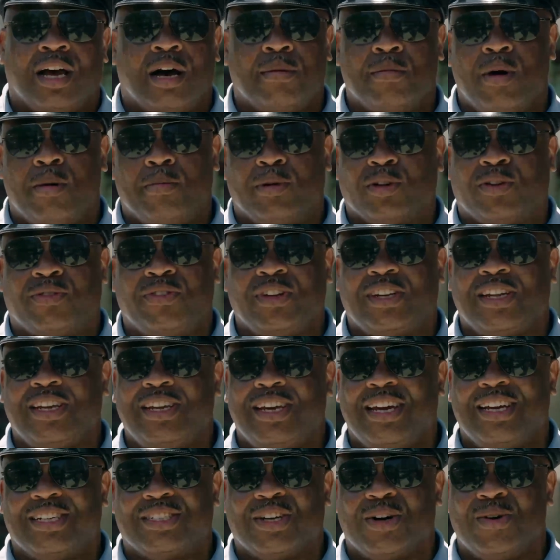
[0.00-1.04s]
I'm almost 50
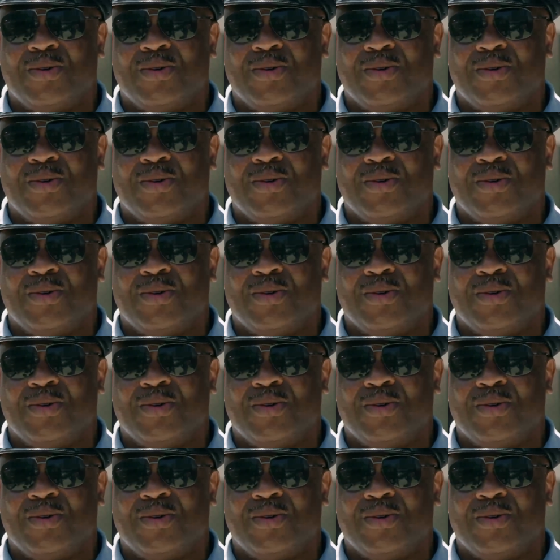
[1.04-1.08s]
years